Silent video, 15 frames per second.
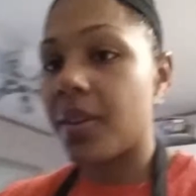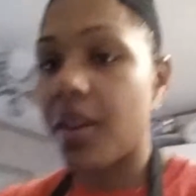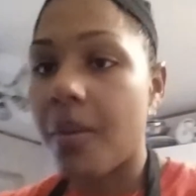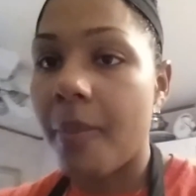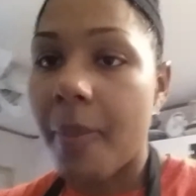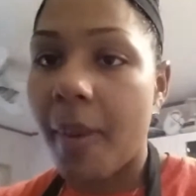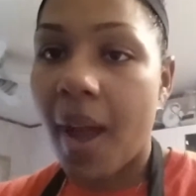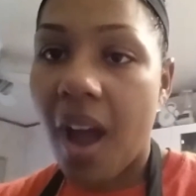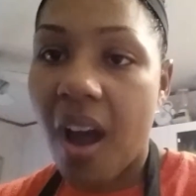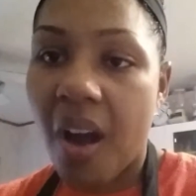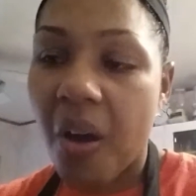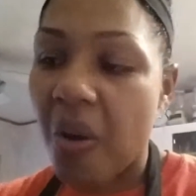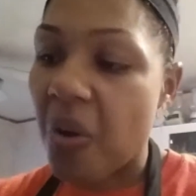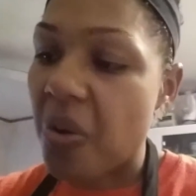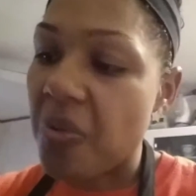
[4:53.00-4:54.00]
been
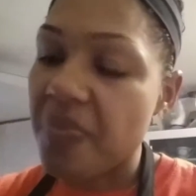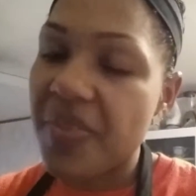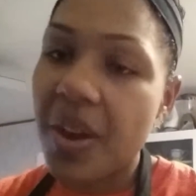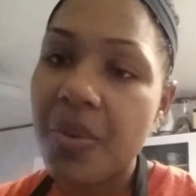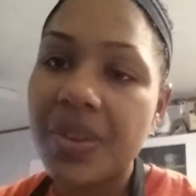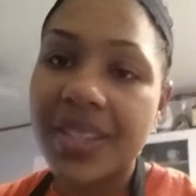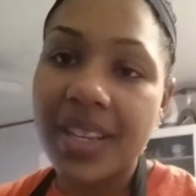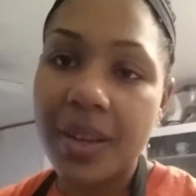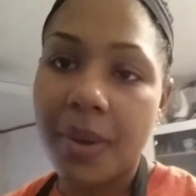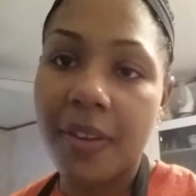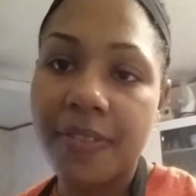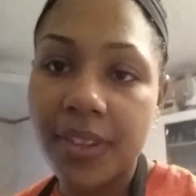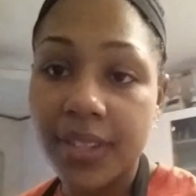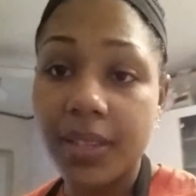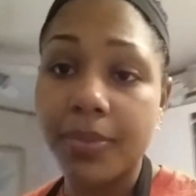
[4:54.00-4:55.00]
about, I would say
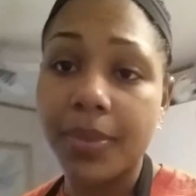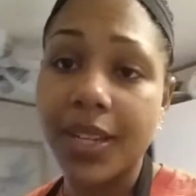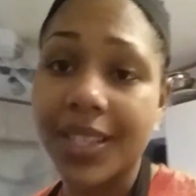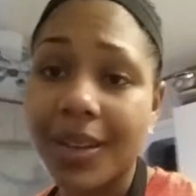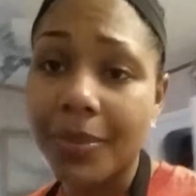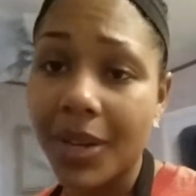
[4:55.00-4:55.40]
about 15 minutes.